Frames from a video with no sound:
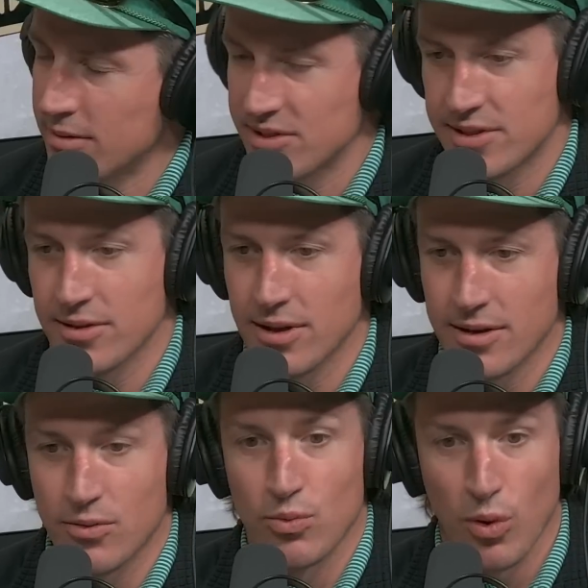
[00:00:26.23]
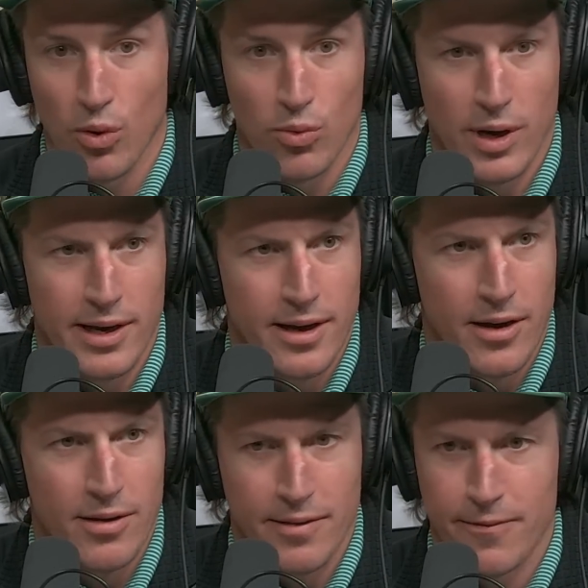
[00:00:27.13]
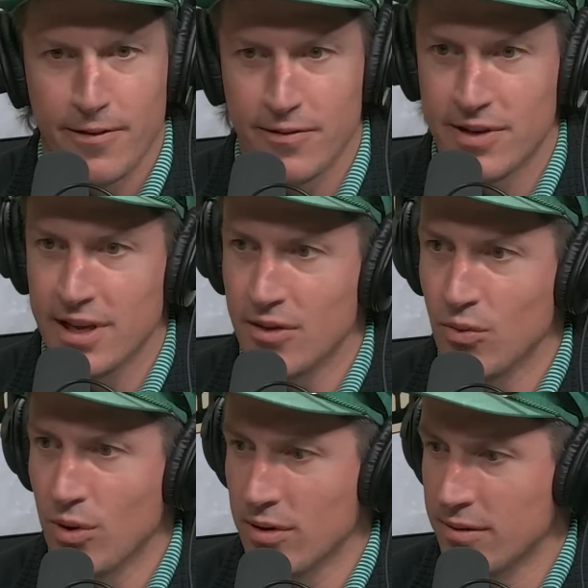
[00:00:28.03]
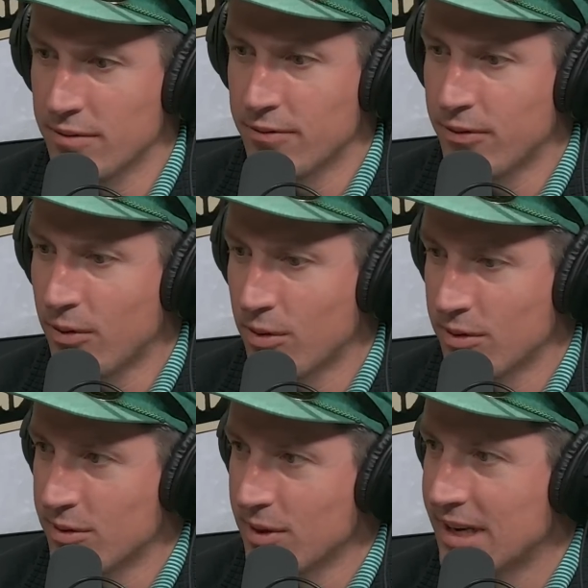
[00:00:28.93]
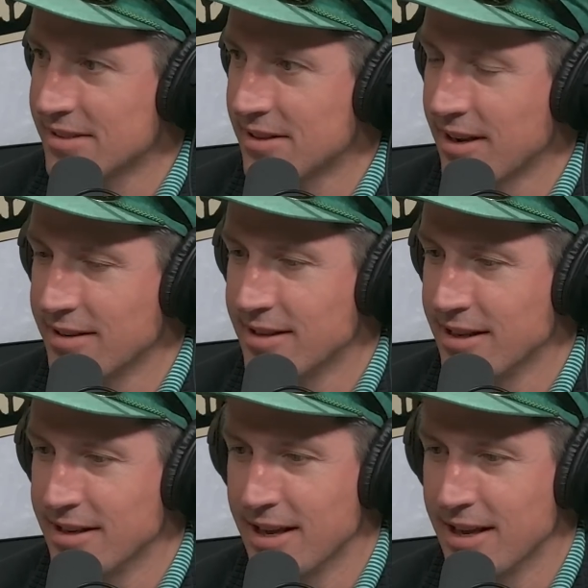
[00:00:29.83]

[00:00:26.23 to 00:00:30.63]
still on a roll right now. I think 15-1-4 in their last 19